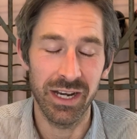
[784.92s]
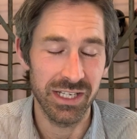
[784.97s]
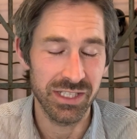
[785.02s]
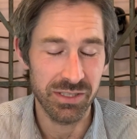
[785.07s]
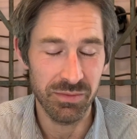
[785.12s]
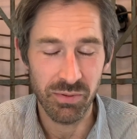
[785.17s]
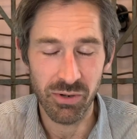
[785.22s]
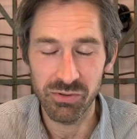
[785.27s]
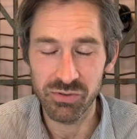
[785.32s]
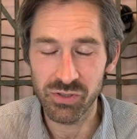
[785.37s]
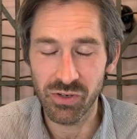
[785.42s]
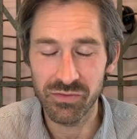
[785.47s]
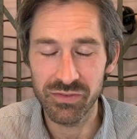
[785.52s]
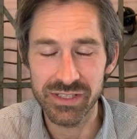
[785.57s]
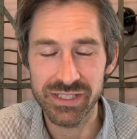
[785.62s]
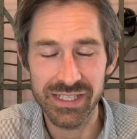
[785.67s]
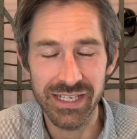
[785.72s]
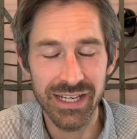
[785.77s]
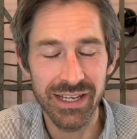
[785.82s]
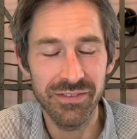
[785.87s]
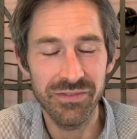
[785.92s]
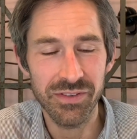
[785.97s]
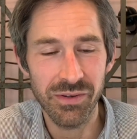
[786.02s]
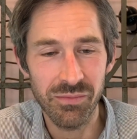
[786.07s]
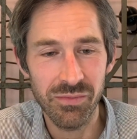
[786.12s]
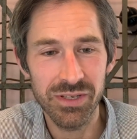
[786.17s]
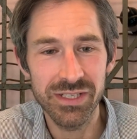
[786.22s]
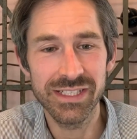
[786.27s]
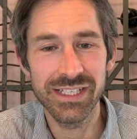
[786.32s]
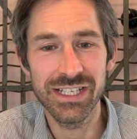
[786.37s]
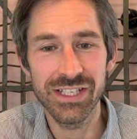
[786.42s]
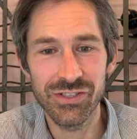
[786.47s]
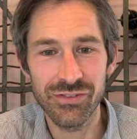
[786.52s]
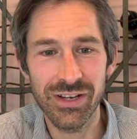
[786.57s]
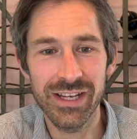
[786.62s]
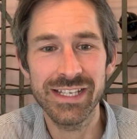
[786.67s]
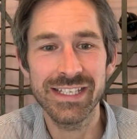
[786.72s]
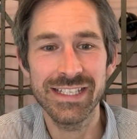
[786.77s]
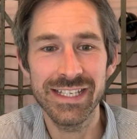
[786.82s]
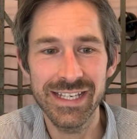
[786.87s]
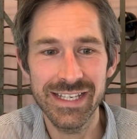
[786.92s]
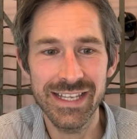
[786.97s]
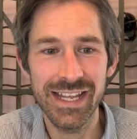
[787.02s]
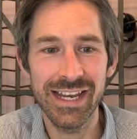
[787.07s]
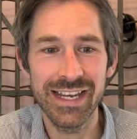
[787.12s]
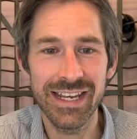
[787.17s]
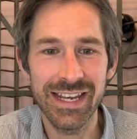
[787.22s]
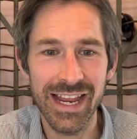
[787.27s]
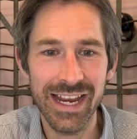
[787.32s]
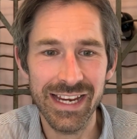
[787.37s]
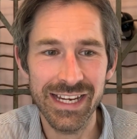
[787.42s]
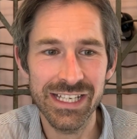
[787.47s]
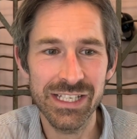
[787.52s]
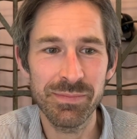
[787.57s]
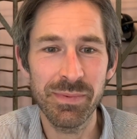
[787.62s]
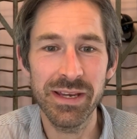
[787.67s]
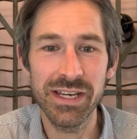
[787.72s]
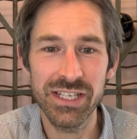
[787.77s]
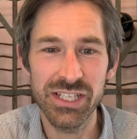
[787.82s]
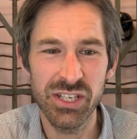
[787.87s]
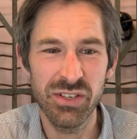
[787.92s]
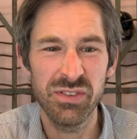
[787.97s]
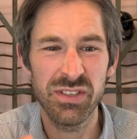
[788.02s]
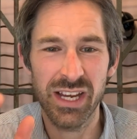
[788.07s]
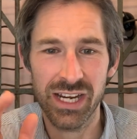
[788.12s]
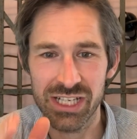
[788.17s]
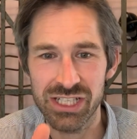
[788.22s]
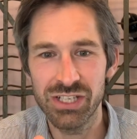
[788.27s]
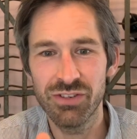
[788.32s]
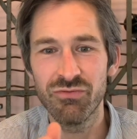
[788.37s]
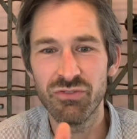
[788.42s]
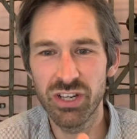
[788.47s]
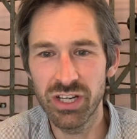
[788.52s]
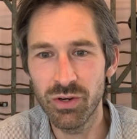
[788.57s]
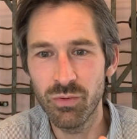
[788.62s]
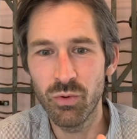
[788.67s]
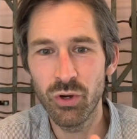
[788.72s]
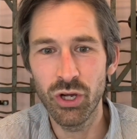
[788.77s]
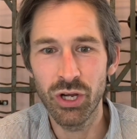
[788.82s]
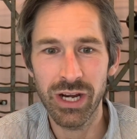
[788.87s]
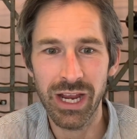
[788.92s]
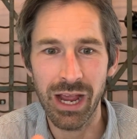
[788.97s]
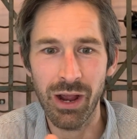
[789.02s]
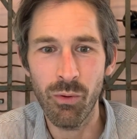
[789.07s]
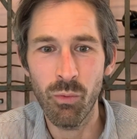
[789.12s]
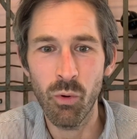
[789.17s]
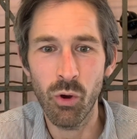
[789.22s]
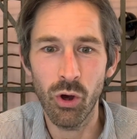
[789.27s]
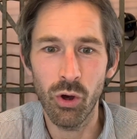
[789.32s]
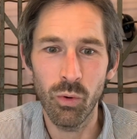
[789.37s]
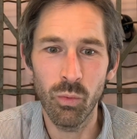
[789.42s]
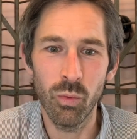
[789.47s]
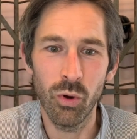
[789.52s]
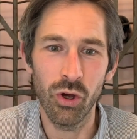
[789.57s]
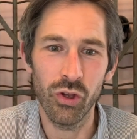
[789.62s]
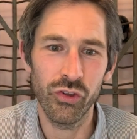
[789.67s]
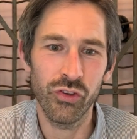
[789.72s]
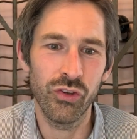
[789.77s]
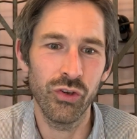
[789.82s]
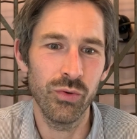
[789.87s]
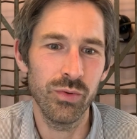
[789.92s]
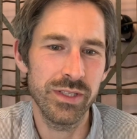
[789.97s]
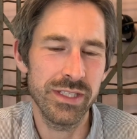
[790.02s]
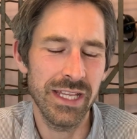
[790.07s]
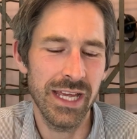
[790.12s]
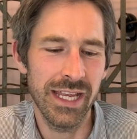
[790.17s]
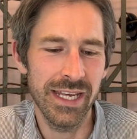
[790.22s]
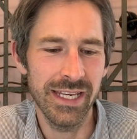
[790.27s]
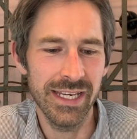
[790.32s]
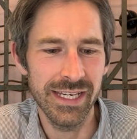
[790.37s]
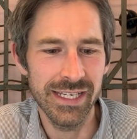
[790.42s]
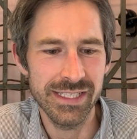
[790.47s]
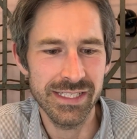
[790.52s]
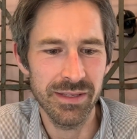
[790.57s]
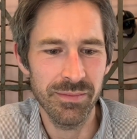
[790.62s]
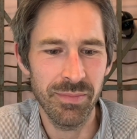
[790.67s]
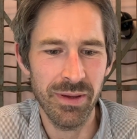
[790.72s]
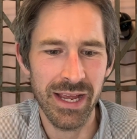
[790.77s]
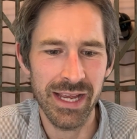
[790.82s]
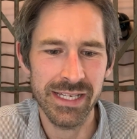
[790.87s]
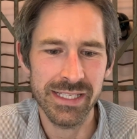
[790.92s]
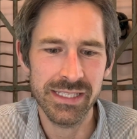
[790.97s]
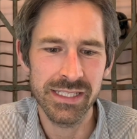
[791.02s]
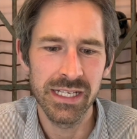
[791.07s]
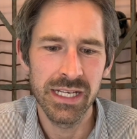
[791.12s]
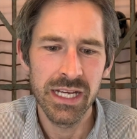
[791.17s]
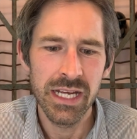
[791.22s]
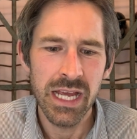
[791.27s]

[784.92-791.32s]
I suppose, obviously, if someone's interested, then they can speak to you to actually really work out what suits their needs the best.